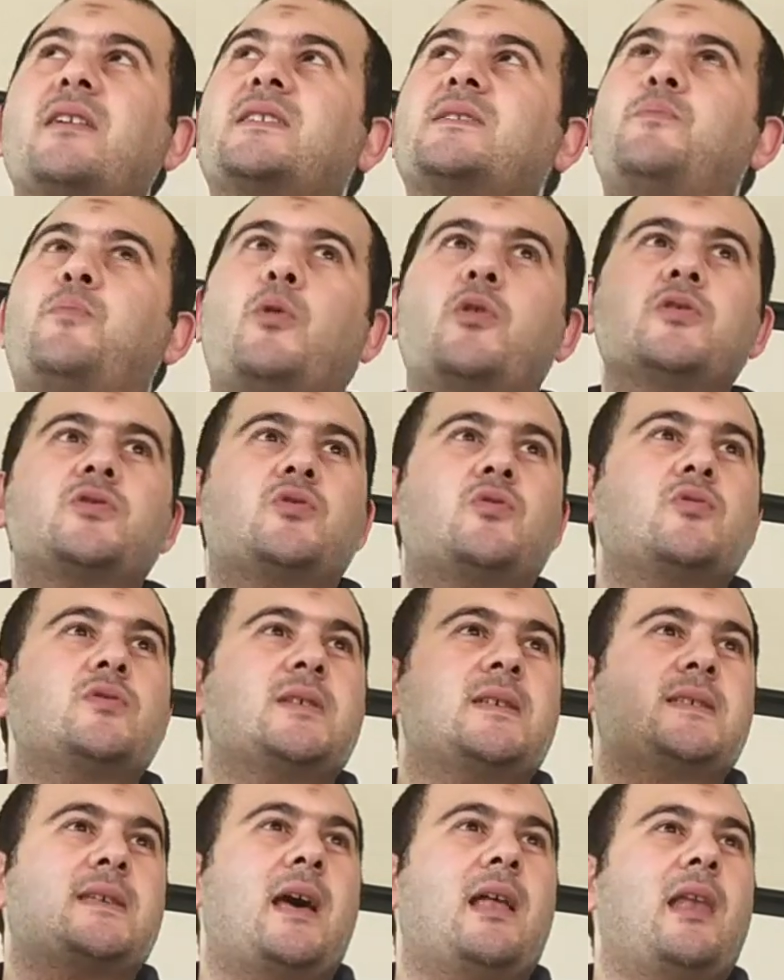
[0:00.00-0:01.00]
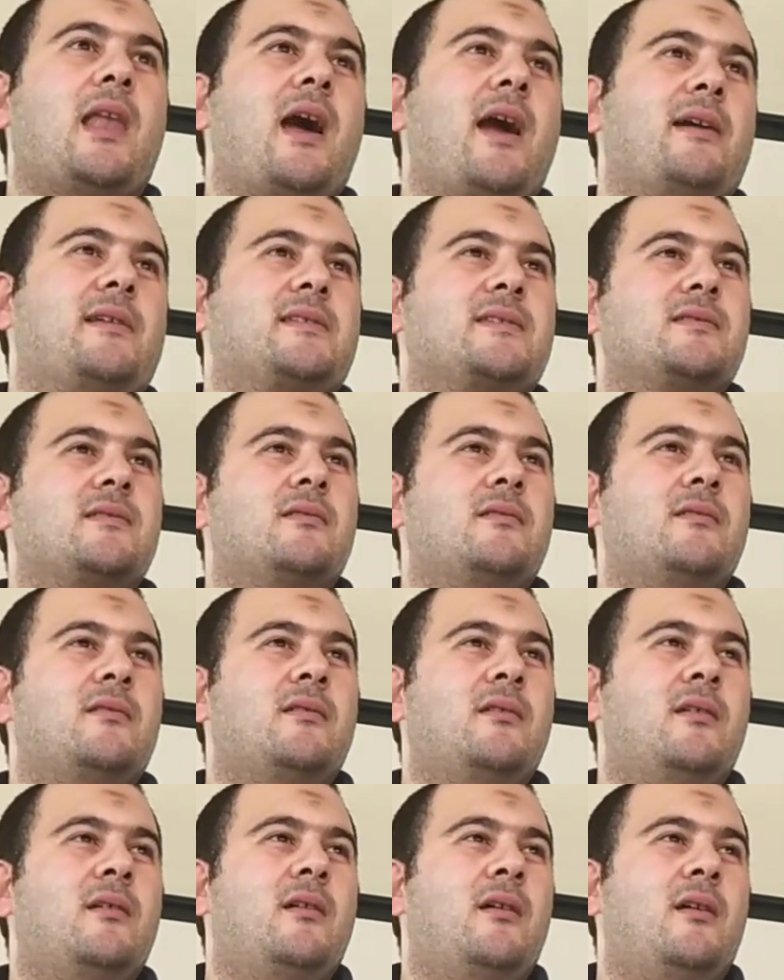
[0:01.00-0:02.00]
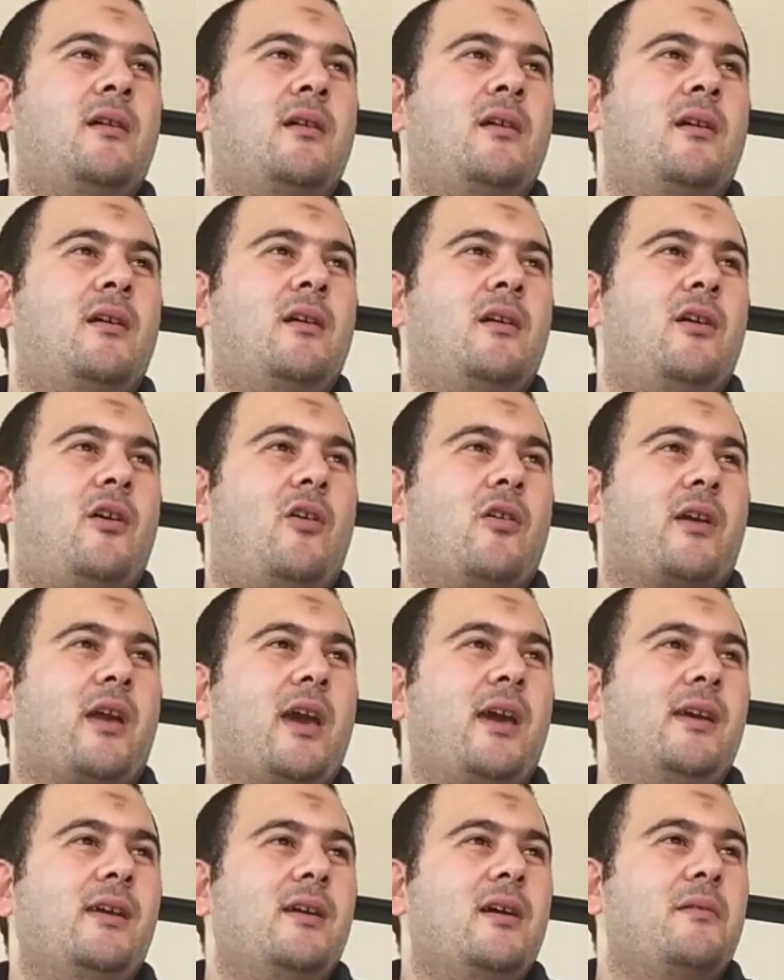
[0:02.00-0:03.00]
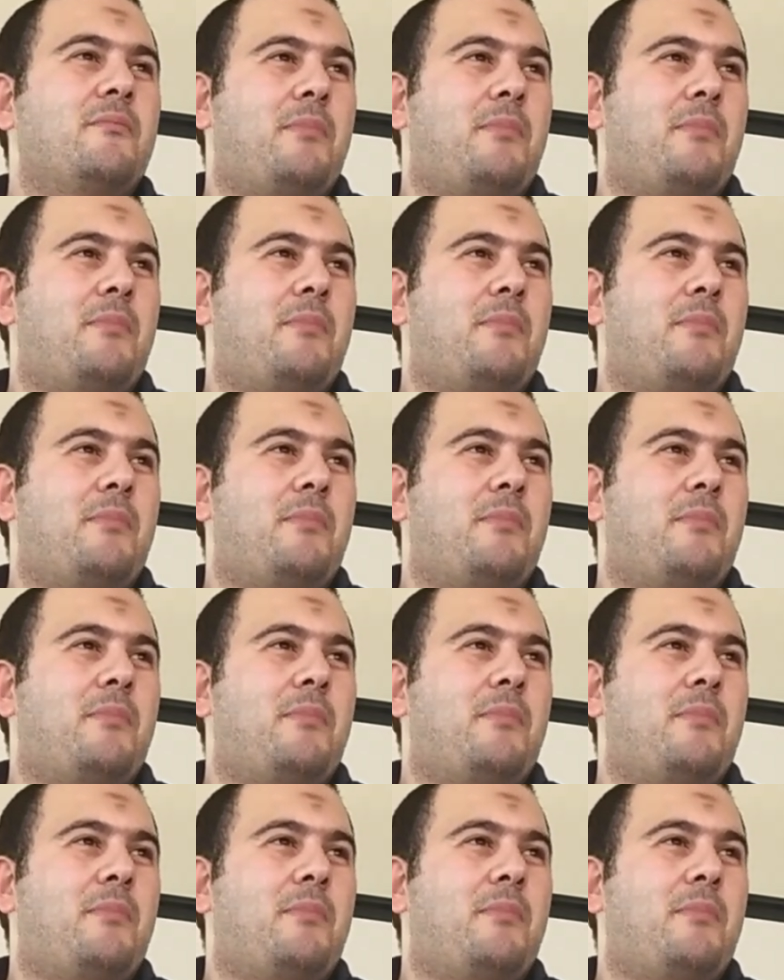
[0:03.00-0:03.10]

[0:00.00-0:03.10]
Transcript: exposed to the sunlight. Okay?